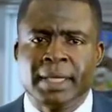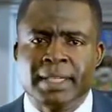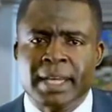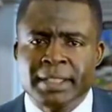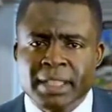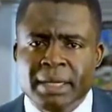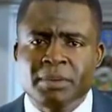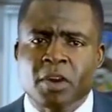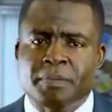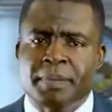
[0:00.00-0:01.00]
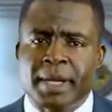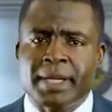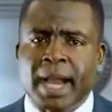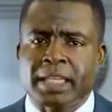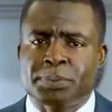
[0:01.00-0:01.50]
The interim
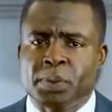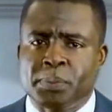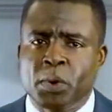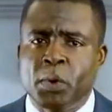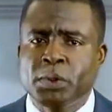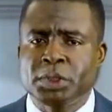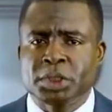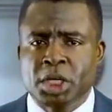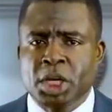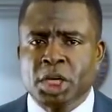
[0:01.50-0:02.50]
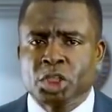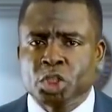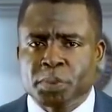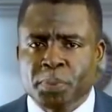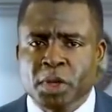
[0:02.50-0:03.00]
government has proposed
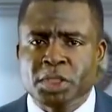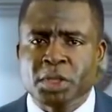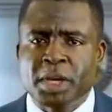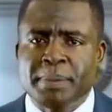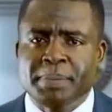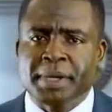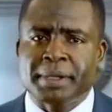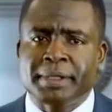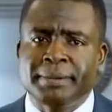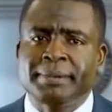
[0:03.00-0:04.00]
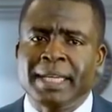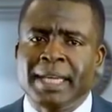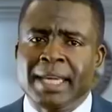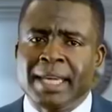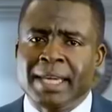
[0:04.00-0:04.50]
to sponsor a bill
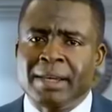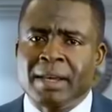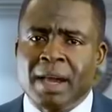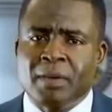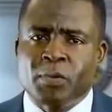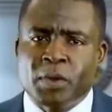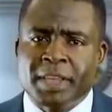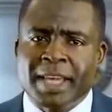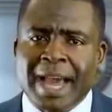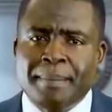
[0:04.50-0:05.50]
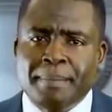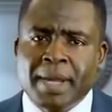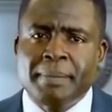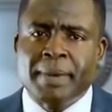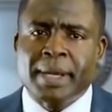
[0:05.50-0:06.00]
for the
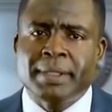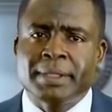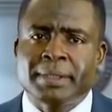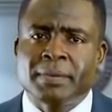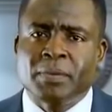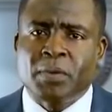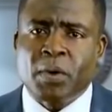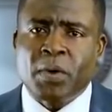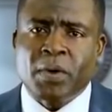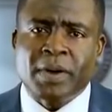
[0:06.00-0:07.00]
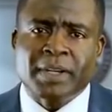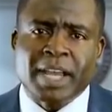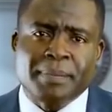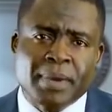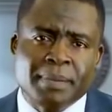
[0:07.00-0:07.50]
amendment
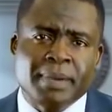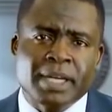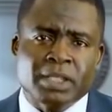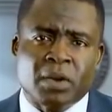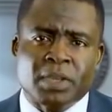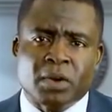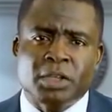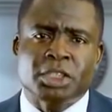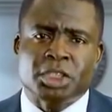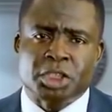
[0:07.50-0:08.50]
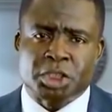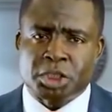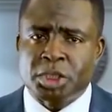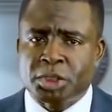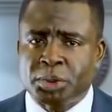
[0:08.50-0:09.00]
of the
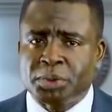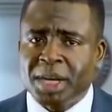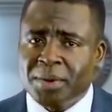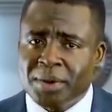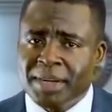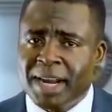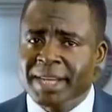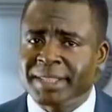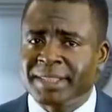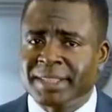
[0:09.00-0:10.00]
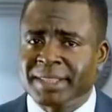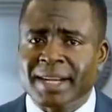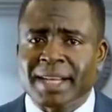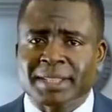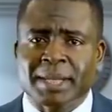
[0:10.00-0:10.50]
Constitution to recognize
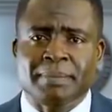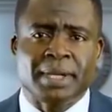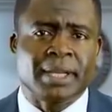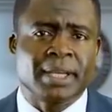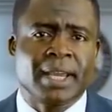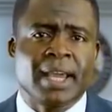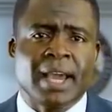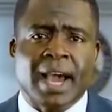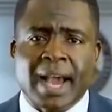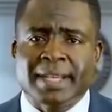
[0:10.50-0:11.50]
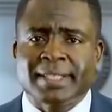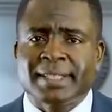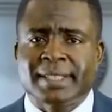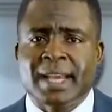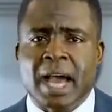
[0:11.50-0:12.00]
that assembly
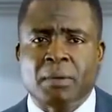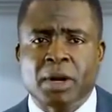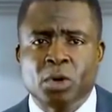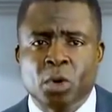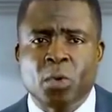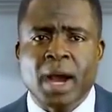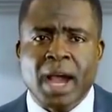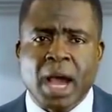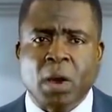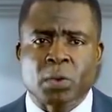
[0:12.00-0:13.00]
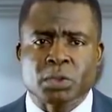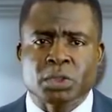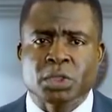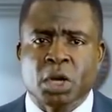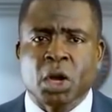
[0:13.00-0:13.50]
as our lower
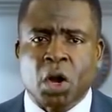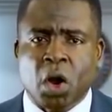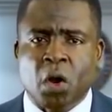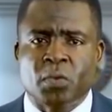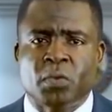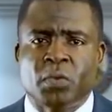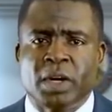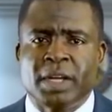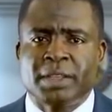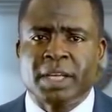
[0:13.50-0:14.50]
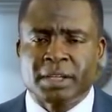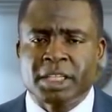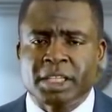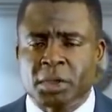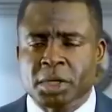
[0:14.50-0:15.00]
house of the
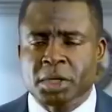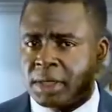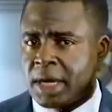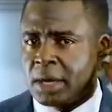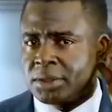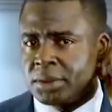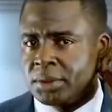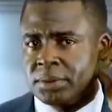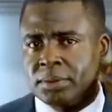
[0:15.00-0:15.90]
Restoration Council.